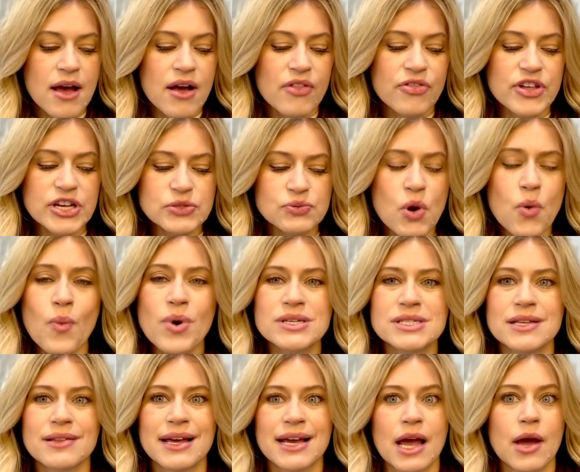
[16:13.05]
This one
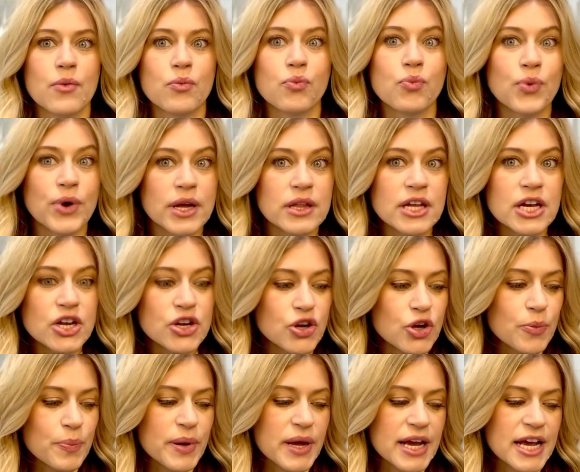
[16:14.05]
wasn't like a really new
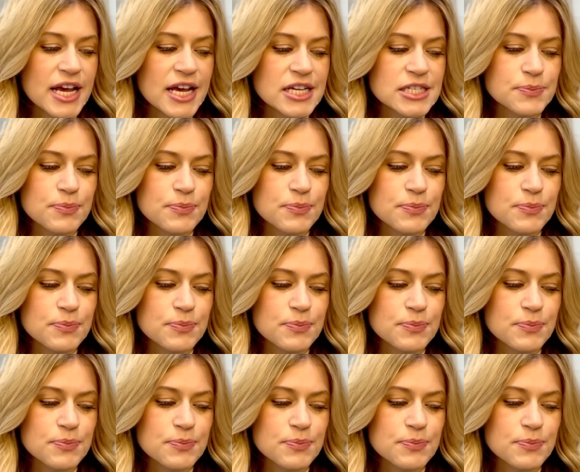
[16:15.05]
piece,